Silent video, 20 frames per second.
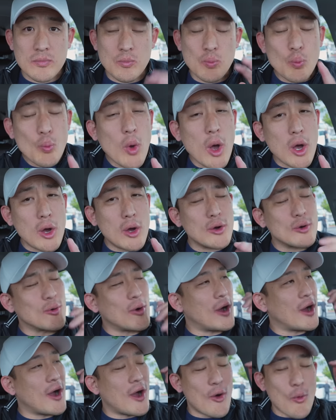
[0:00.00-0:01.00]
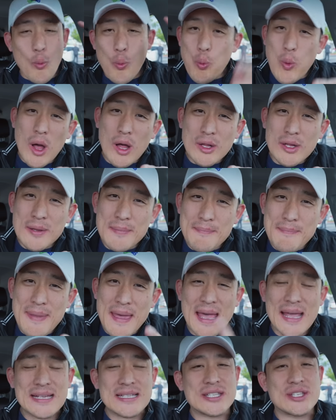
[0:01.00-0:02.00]
Whoa! Welcome
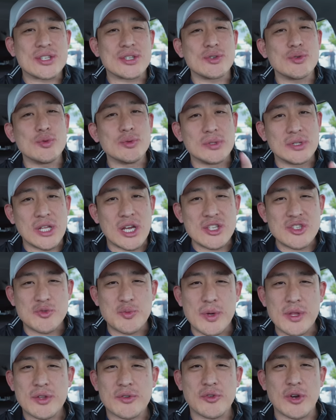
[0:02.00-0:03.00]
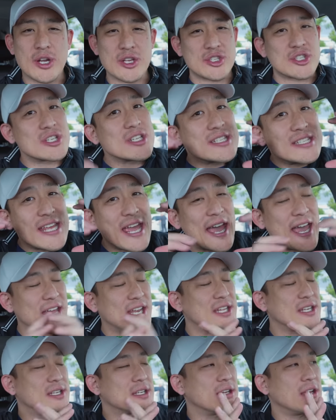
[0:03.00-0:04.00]
back to Lunch with Crunch.
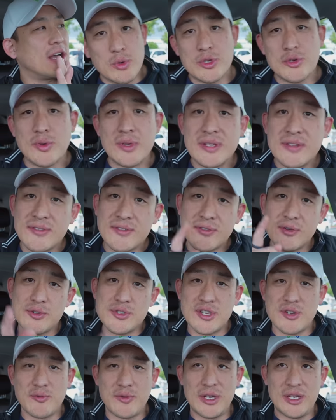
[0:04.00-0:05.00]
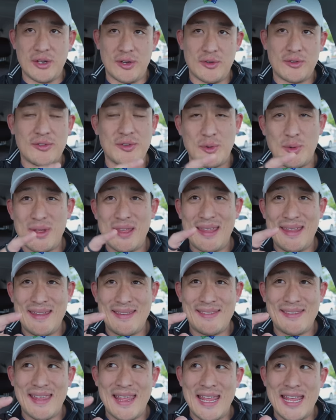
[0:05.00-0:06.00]
Dad, we're doing Sushirrito, so
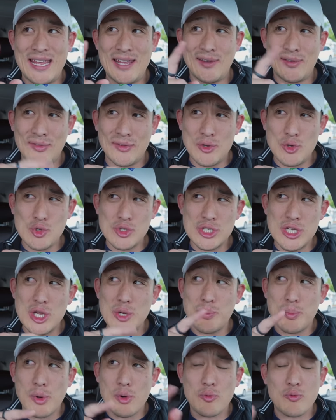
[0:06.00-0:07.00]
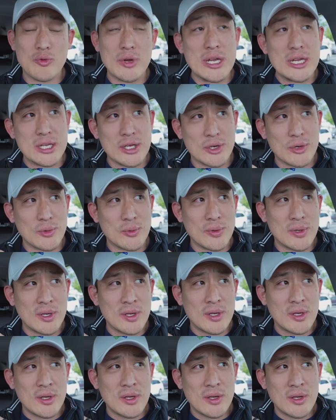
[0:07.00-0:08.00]
it's a sushi burrito.
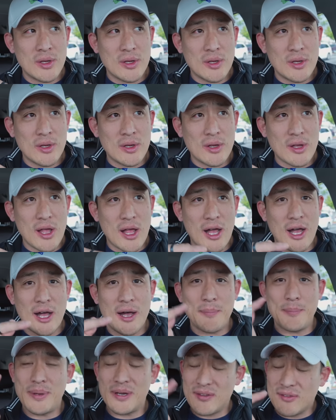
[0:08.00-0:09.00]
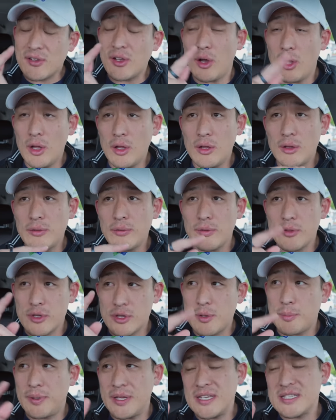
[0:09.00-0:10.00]
But it's called,
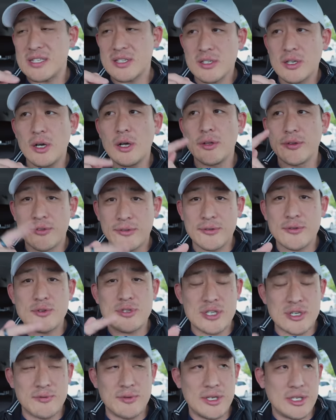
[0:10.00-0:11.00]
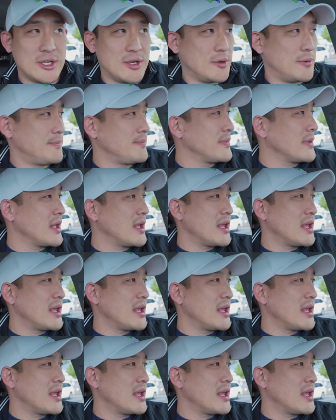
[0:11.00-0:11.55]
the place is called Sushirrito.